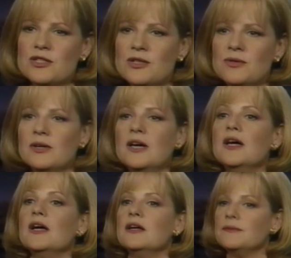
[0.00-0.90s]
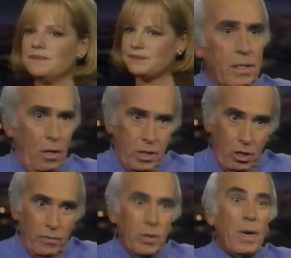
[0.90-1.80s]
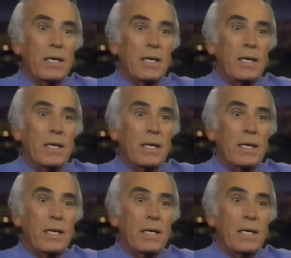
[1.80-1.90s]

Looked around, nice place to look it over, right?